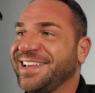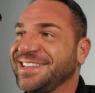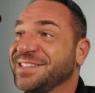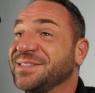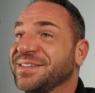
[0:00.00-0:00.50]

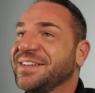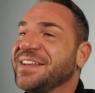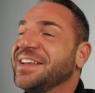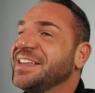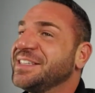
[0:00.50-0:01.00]
This
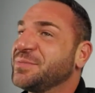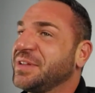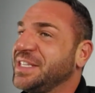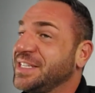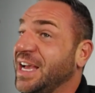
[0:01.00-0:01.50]
is
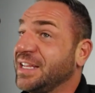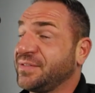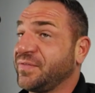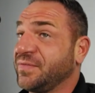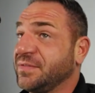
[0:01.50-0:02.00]
what these
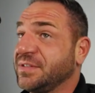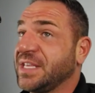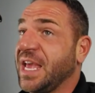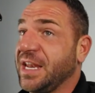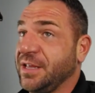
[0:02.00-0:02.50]
guys
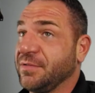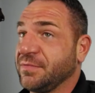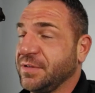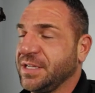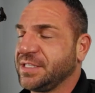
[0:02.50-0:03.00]
say to you.
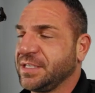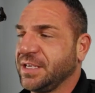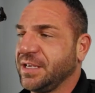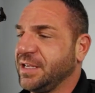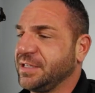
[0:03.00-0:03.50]
It's
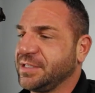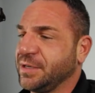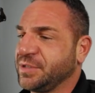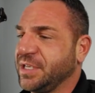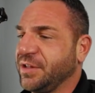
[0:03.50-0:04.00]

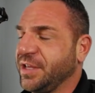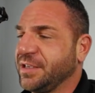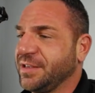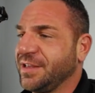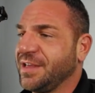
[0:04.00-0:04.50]
so silly.
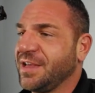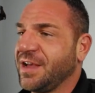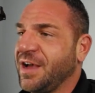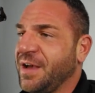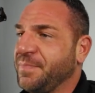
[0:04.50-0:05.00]

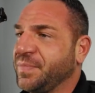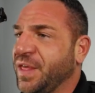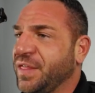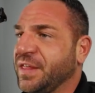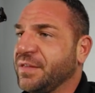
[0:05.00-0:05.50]

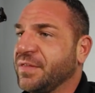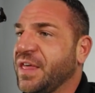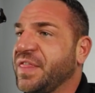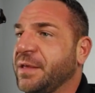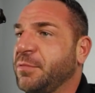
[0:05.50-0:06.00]

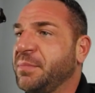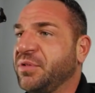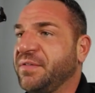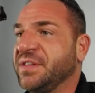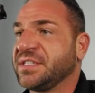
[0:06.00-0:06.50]
They think we
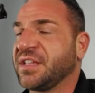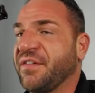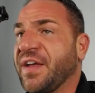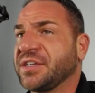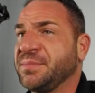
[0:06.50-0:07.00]
believe this
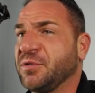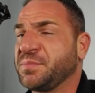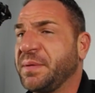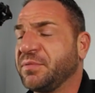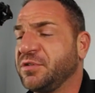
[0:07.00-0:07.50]
stuff. Actually, most
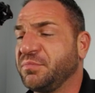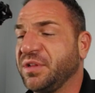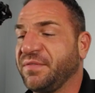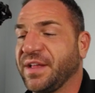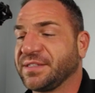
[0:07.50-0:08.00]
people do
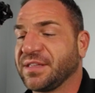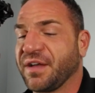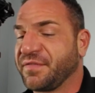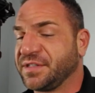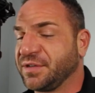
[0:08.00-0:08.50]
believe that
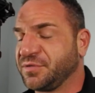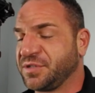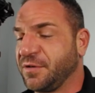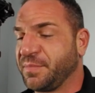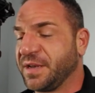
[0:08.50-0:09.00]
stuff. It's so
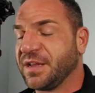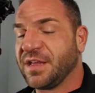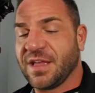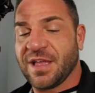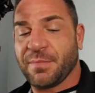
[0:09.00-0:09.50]
stupid,
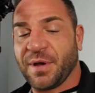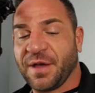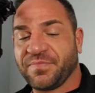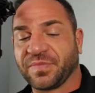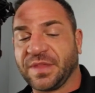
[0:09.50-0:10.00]

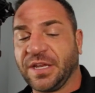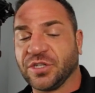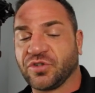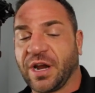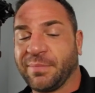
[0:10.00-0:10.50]
but they
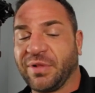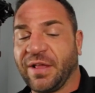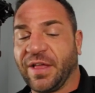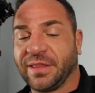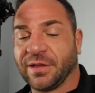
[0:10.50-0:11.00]
just try to play
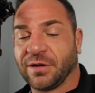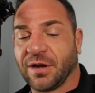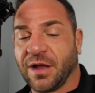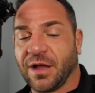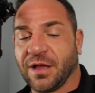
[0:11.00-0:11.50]
like they're
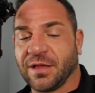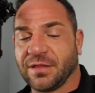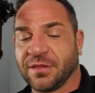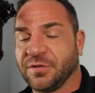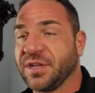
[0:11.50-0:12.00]

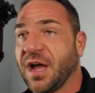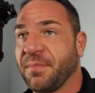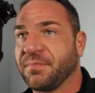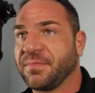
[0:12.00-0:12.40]
dumb,